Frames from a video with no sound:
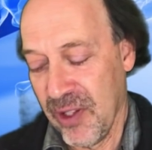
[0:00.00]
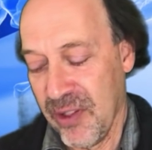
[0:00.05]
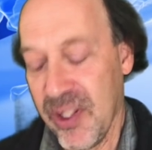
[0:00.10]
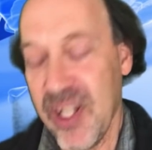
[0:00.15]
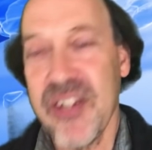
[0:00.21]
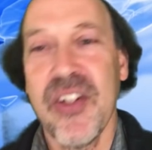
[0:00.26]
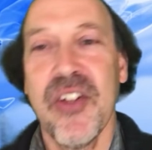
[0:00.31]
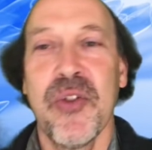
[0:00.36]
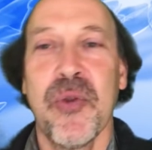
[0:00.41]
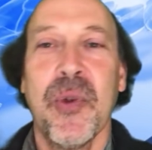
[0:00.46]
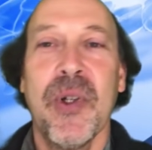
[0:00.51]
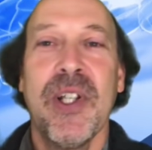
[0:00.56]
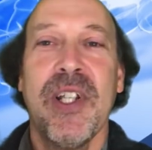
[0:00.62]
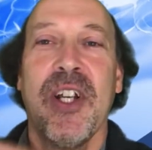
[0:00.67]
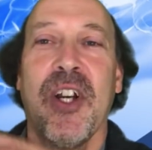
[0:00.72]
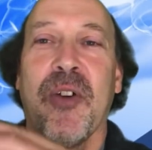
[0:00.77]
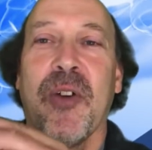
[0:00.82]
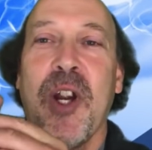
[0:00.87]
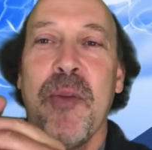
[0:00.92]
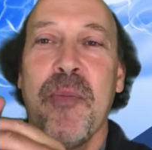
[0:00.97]
this is really
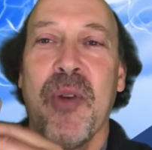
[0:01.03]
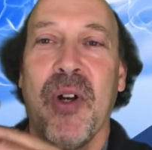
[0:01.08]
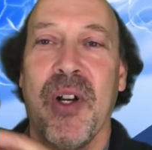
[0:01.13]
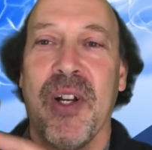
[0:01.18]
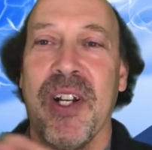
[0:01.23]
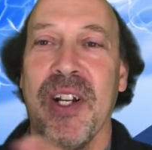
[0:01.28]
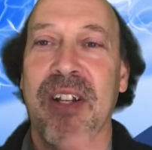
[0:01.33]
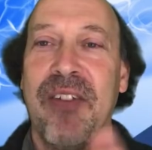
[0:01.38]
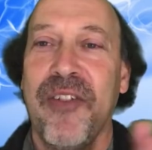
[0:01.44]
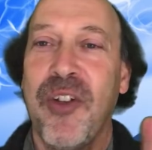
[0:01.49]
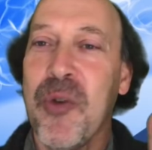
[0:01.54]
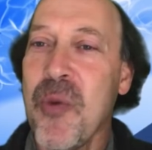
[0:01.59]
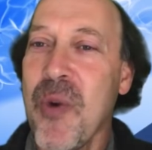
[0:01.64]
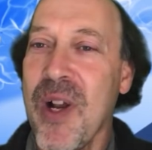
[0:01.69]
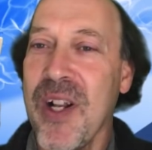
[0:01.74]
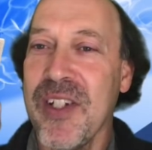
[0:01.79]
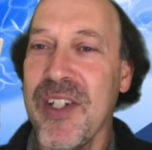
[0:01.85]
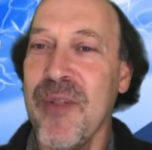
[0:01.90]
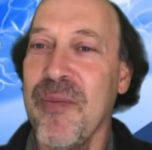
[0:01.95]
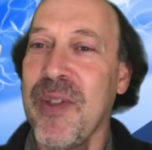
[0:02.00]
a great book. If you
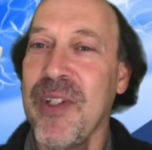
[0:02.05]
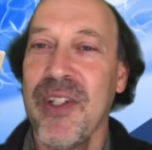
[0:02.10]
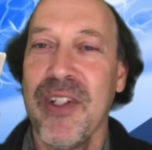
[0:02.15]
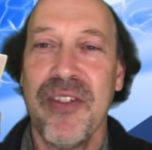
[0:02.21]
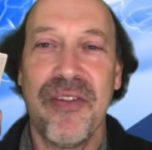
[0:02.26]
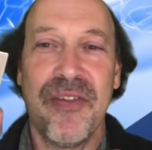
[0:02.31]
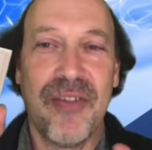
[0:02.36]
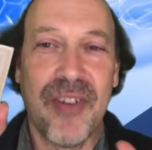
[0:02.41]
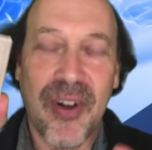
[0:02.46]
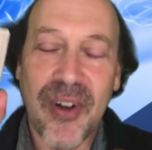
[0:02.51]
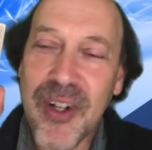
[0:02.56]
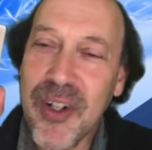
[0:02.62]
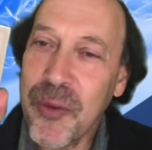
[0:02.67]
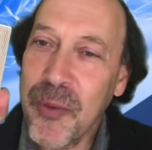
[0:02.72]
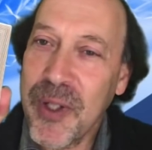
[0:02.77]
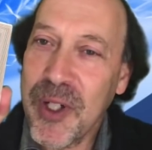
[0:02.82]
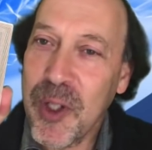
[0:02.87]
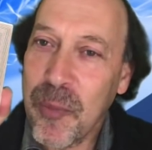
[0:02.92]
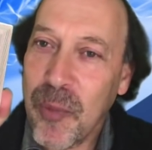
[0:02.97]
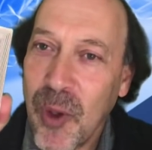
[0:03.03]
want something that's very
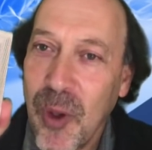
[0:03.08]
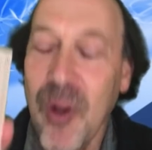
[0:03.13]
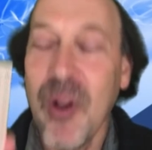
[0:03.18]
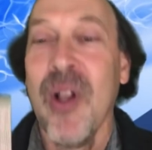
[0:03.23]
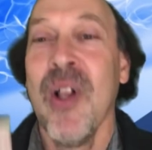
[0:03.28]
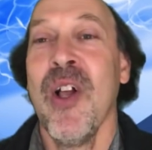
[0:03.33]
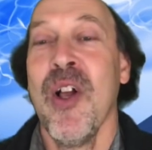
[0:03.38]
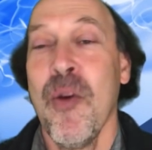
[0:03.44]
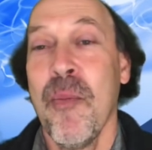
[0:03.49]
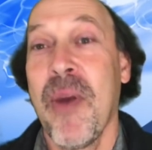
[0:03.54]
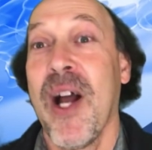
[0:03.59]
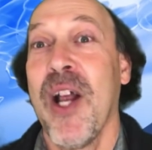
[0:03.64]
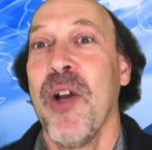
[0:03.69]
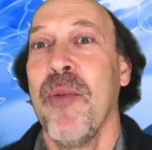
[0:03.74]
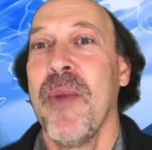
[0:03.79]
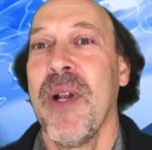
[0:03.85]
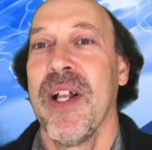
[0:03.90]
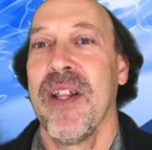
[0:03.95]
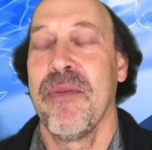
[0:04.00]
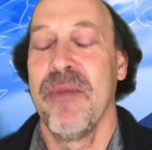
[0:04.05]
readable by a
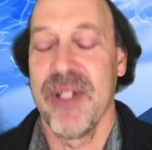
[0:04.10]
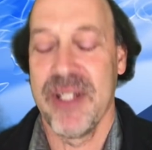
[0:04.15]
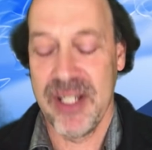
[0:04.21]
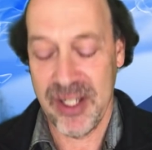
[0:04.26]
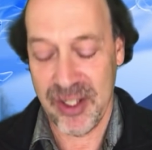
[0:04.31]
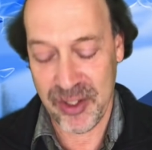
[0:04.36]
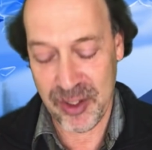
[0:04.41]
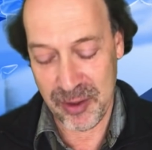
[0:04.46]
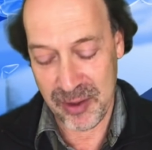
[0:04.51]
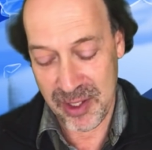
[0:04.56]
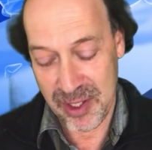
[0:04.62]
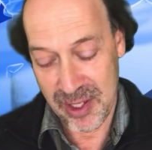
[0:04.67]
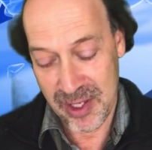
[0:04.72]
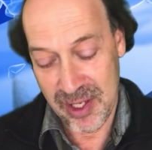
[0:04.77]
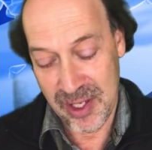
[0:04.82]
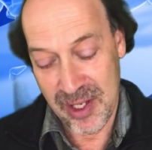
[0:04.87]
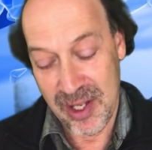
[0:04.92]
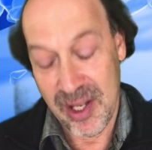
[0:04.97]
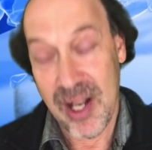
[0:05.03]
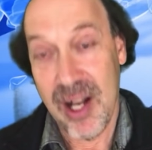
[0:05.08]
mathematician
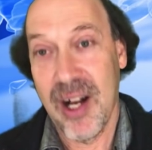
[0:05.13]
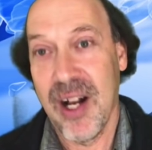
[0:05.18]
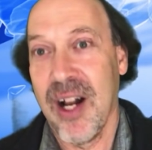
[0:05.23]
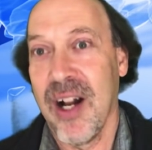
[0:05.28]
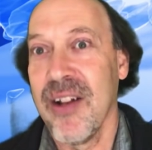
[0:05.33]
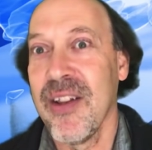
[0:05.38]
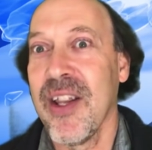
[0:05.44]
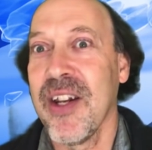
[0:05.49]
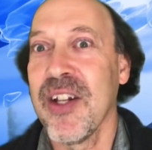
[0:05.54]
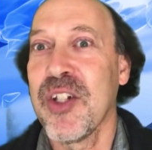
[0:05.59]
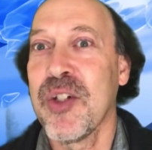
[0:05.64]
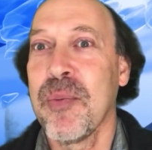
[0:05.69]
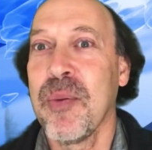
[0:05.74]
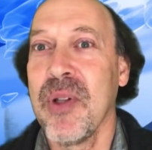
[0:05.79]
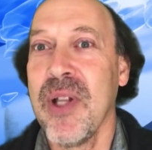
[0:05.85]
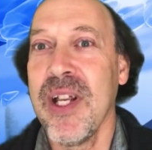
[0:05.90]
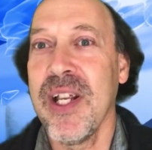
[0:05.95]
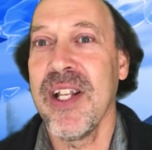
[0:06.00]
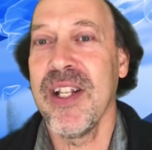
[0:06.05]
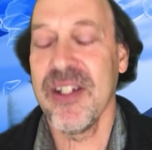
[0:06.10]
that
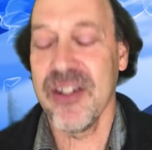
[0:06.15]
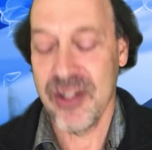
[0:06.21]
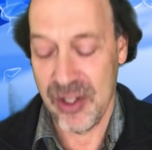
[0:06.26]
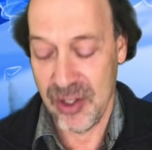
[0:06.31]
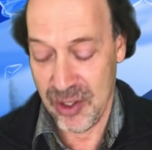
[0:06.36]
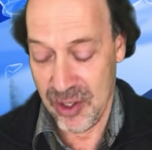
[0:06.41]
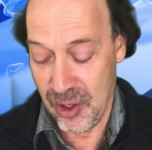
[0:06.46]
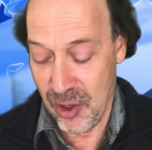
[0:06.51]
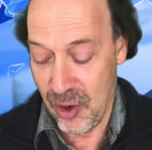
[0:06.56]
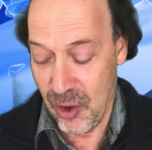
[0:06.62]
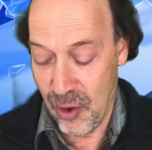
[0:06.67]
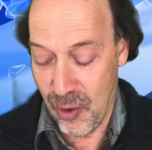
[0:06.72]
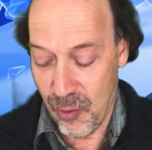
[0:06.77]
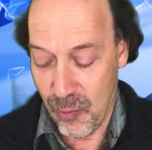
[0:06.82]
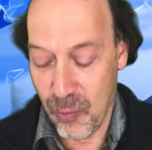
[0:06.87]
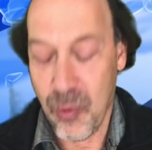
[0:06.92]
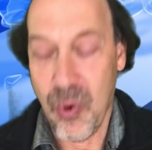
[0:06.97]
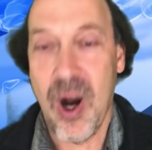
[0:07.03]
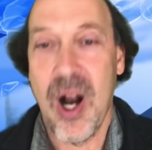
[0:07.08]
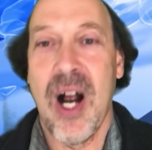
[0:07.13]
explains
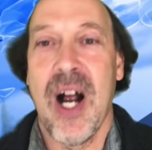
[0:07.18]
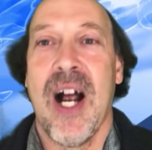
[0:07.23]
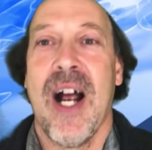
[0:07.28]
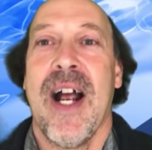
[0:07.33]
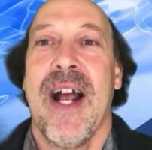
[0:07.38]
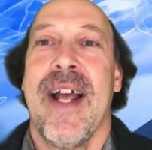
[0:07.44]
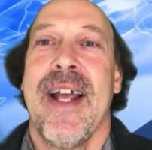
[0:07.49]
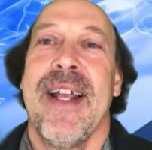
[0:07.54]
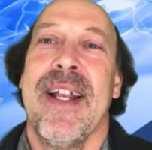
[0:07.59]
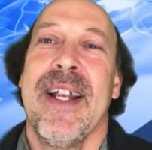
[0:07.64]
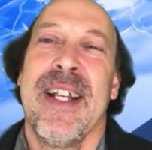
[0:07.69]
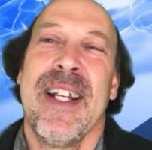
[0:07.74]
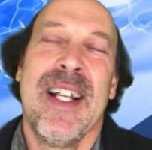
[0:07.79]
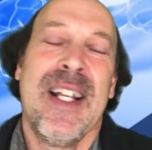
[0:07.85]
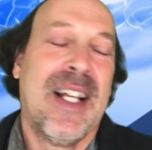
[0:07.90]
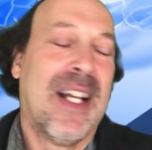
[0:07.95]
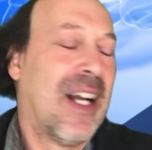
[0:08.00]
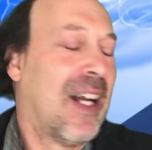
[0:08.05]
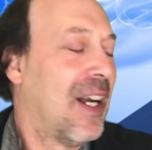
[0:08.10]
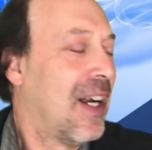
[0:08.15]
why
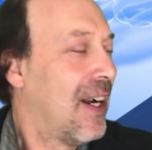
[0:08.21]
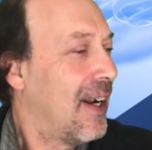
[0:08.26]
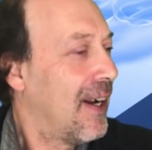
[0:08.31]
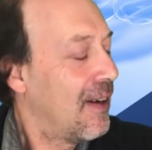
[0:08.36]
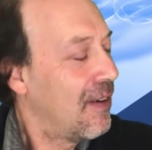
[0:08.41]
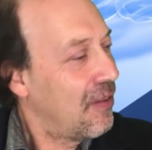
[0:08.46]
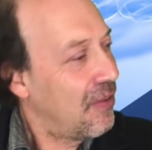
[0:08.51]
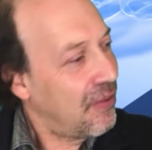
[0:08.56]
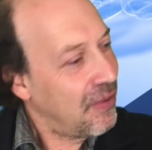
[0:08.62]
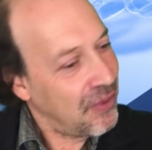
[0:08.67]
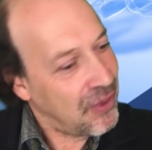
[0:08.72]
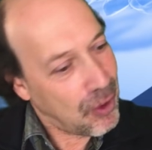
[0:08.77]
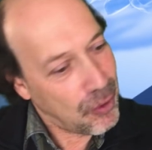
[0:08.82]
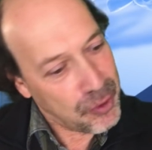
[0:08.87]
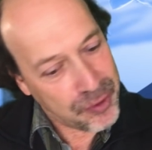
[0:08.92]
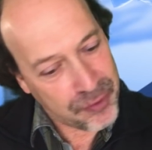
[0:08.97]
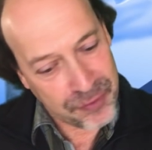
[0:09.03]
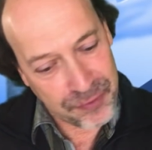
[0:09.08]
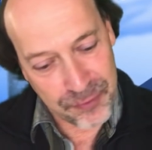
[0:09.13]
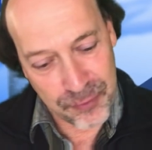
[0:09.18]

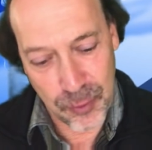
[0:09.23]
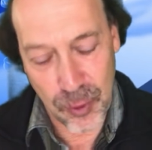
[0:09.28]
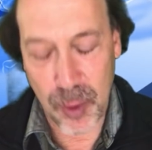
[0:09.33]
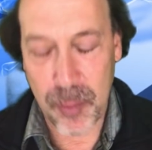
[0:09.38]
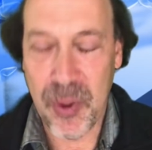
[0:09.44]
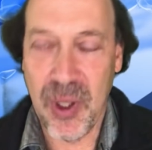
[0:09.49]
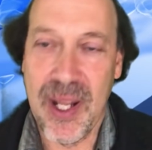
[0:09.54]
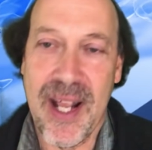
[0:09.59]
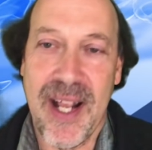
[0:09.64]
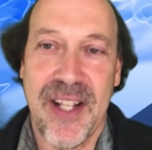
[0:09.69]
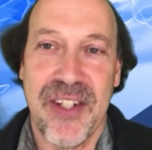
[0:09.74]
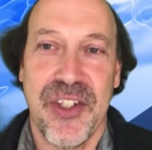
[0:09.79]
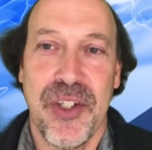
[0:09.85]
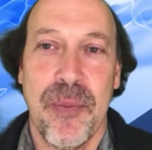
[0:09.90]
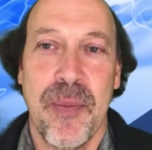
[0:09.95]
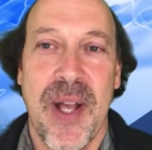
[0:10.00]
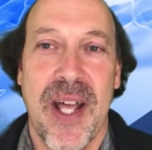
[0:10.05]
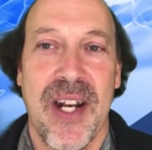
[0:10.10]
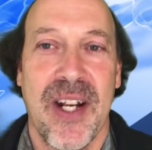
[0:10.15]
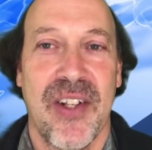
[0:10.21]
those formal
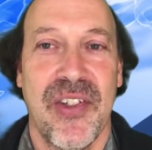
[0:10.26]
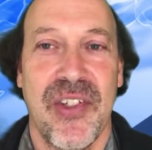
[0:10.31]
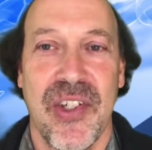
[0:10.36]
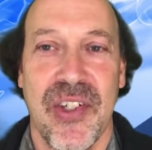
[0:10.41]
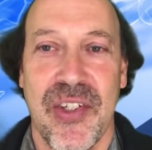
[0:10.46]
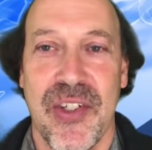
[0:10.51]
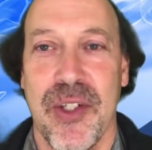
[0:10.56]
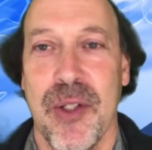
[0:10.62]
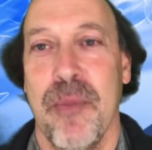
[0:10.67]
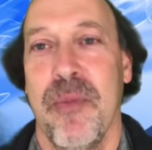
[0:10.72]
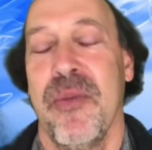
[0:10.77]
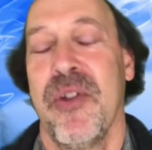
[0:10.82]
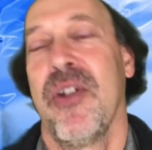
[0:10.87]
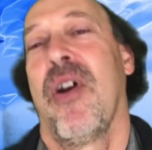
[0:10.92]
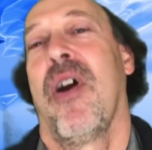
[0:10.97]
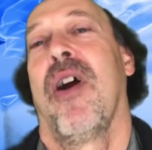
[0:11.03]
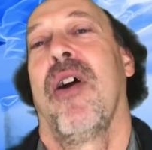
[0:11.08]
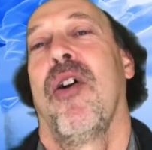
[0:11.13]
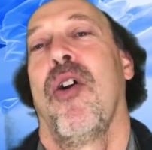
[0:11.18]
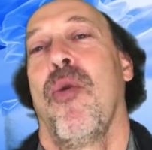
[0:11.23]
axiomatic systems
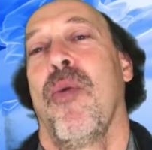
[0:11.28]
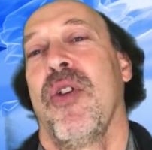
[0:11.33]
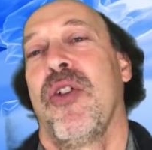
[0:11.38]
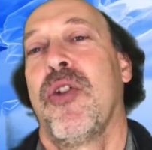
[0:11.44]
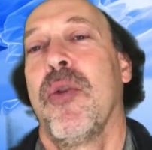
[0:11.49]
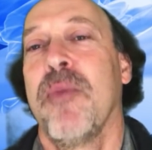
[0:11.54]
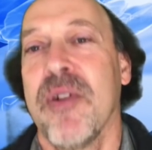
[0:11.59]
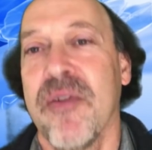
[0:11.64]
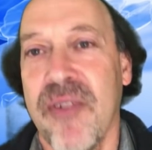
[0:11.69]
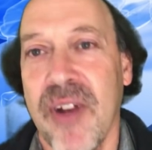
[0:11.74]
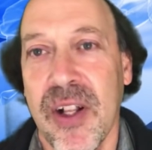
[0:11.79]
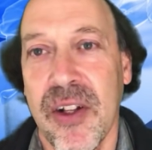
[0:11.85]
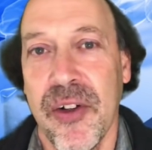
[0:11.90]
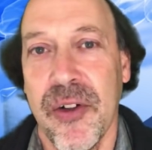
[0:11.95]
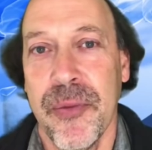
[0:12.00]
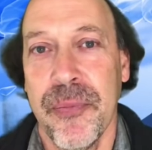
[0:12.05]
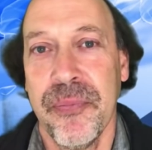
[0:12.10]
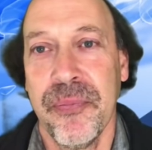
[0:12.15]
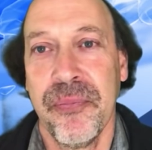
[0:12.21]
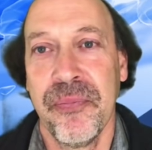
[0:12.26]
are always doomed to failure.